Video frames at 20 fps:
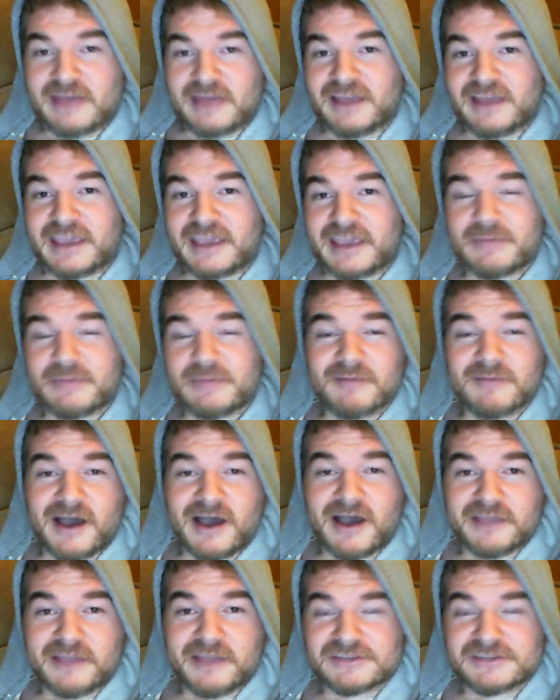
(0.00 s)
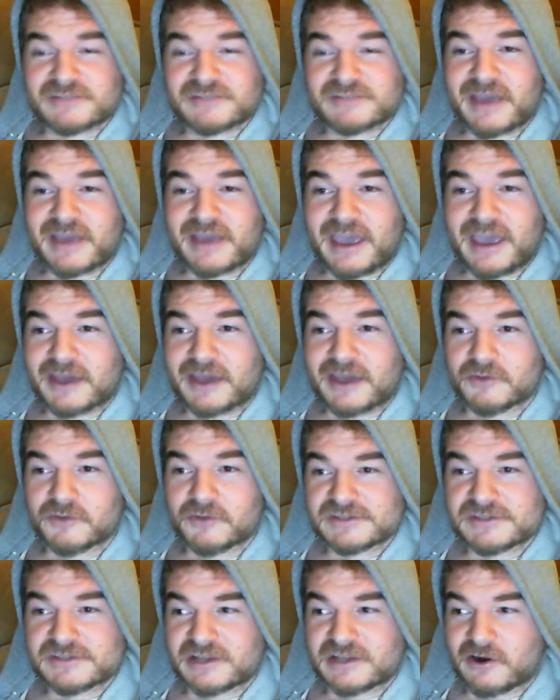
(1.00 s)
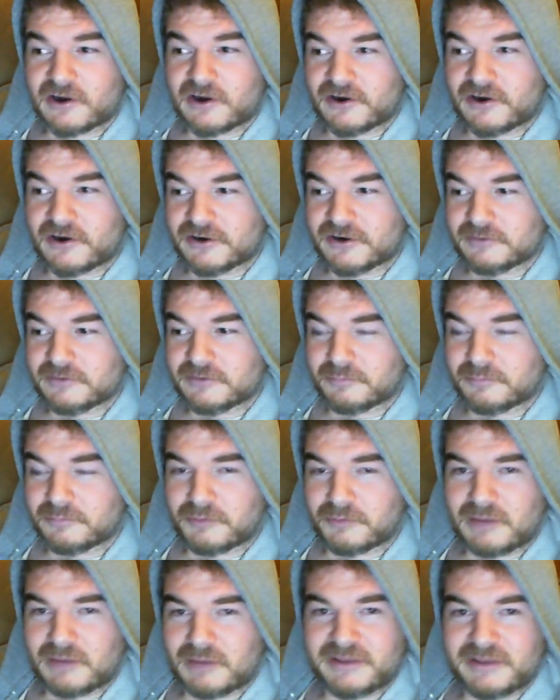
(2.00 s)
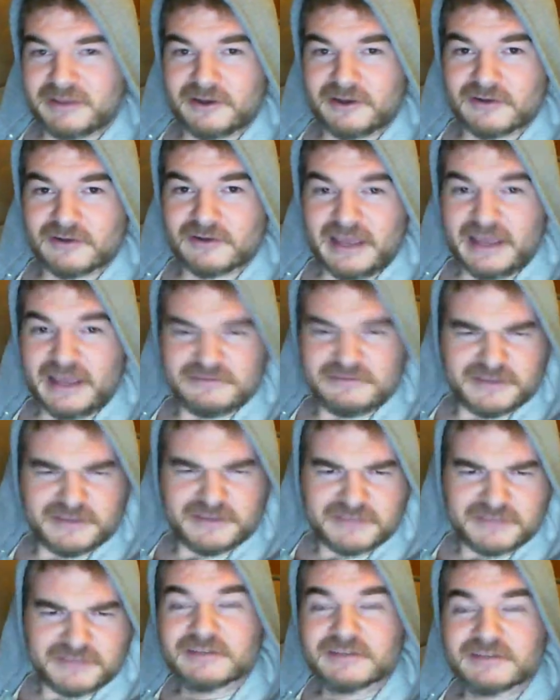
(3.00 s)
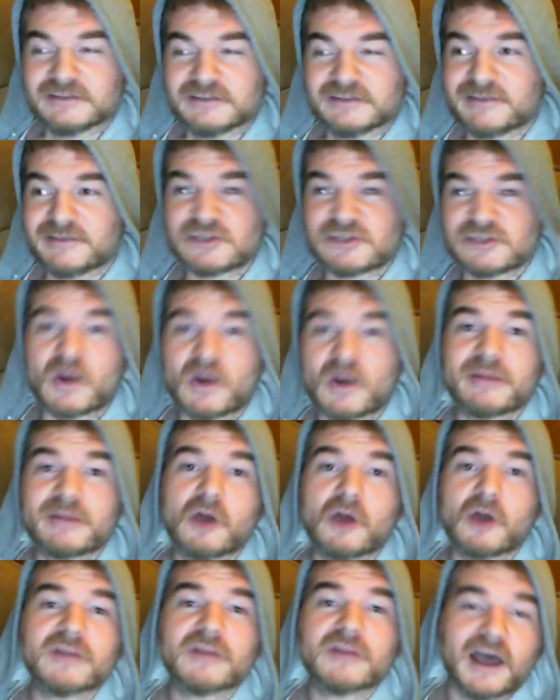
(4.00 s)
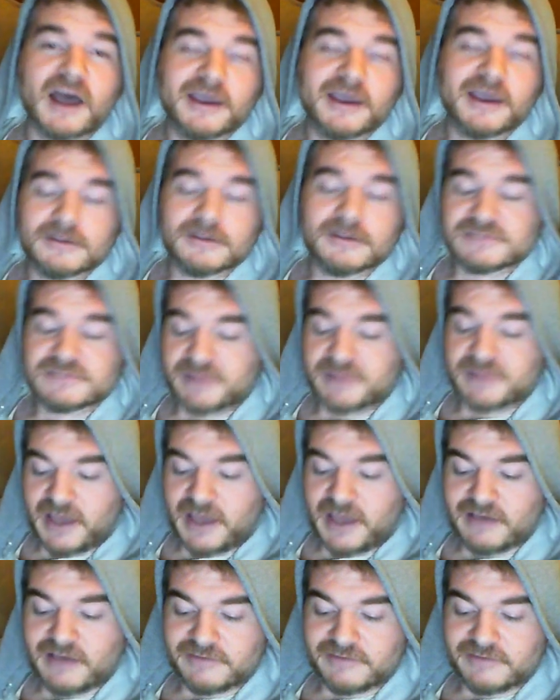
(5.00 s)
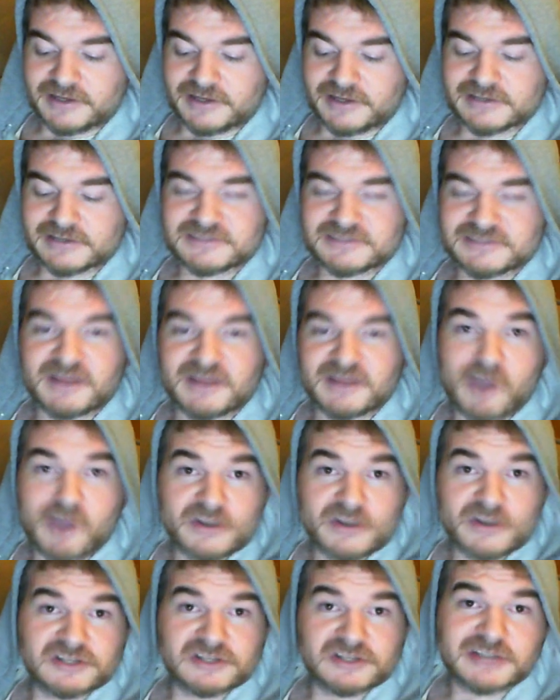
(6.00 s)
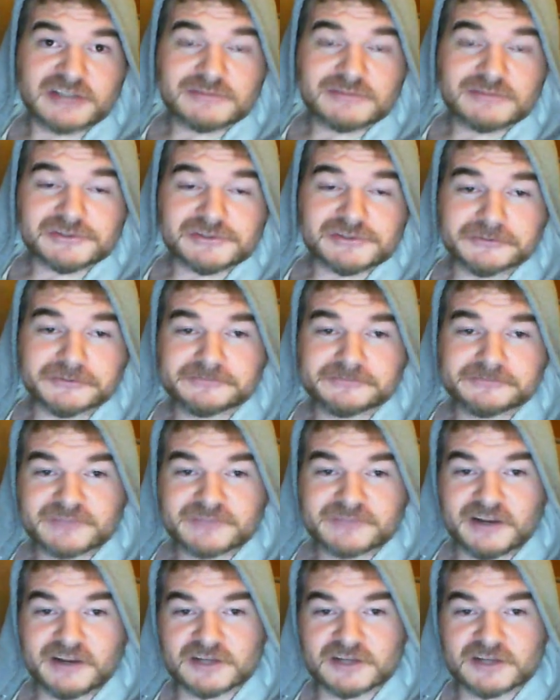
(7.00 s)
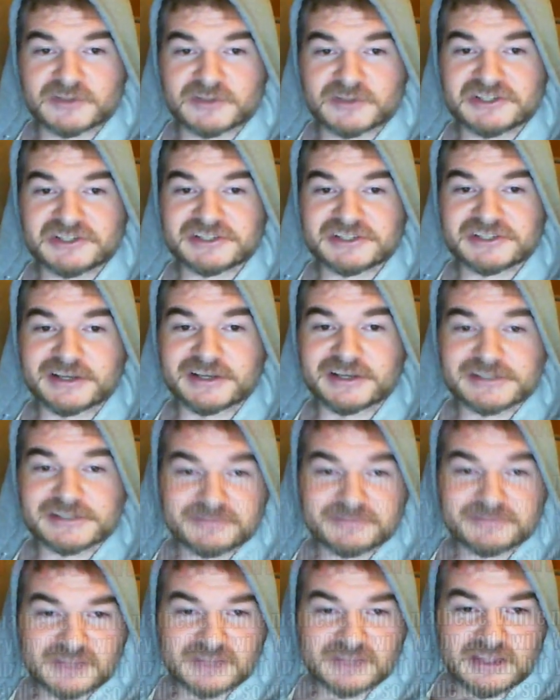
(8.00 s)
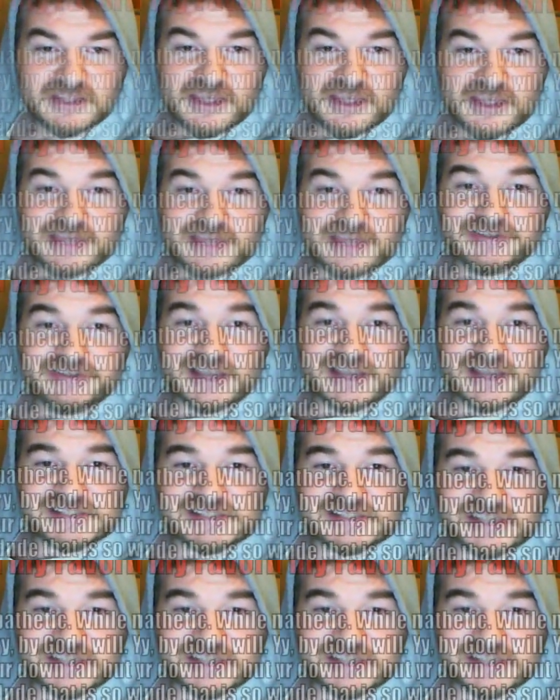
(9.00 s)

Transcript: keep in mind, this is my aunt who is probably in her late 50s. Somebody's quite a bit older than I am. Somebody I've always looked up to. And here's what she says. Dusty,